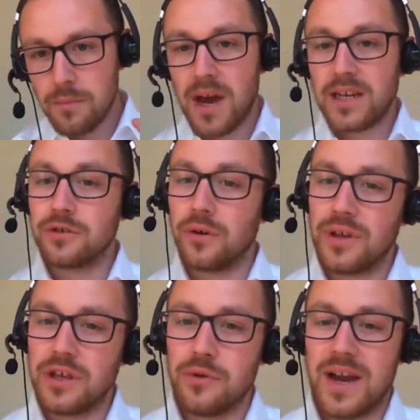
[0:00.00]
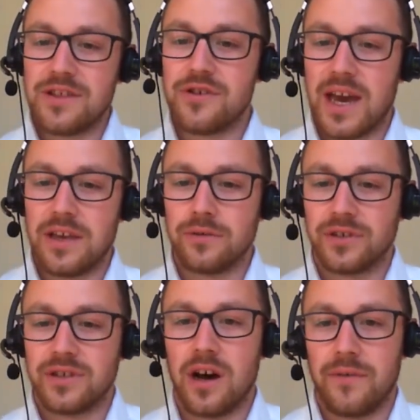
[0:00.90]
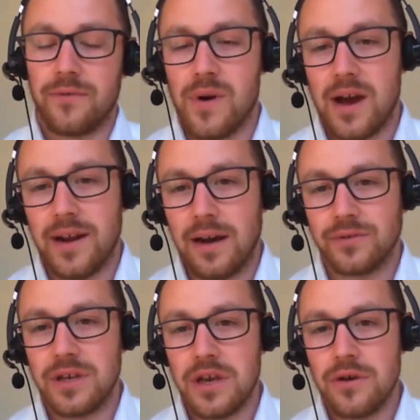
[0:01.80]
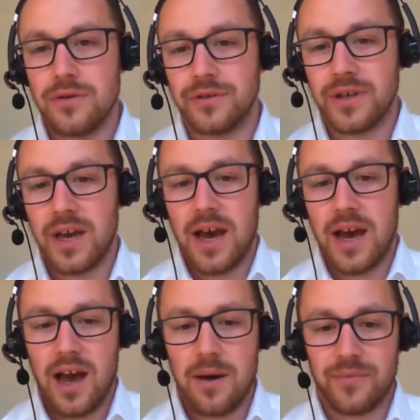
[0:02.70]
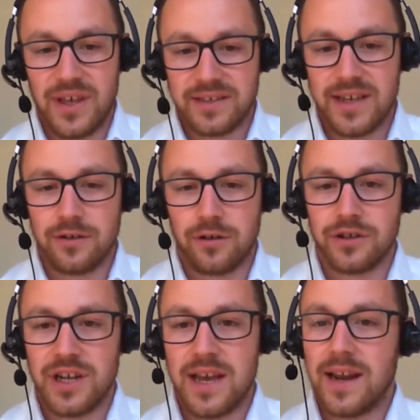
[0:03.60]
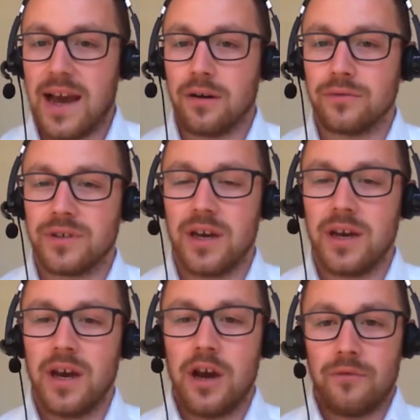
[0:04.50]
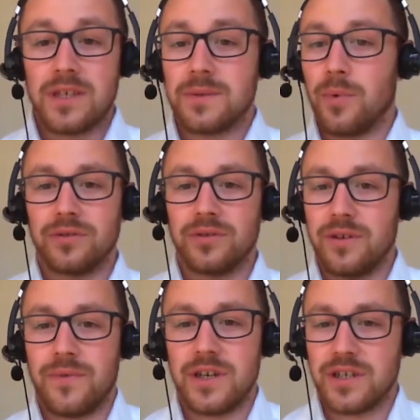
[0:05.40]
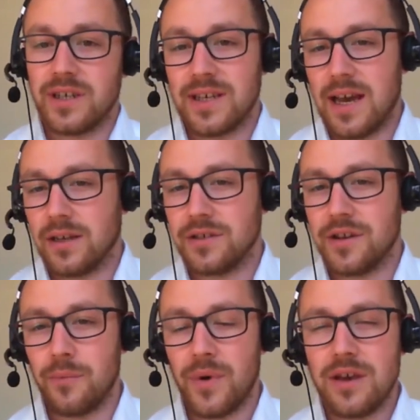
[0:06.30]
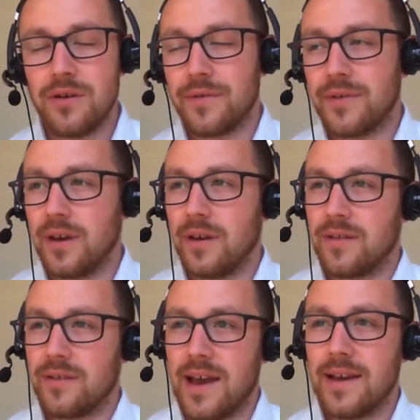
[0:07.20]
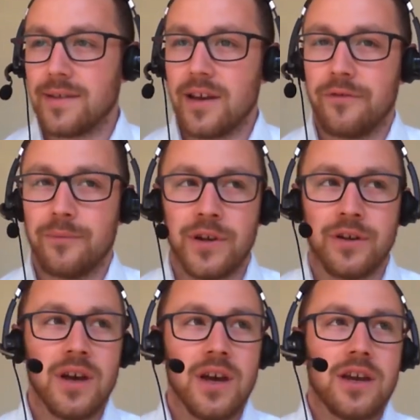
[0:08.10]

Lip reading: Make sure that you educate your staff around how to use their technology and how to respond to phishing attacks. We used to say as government,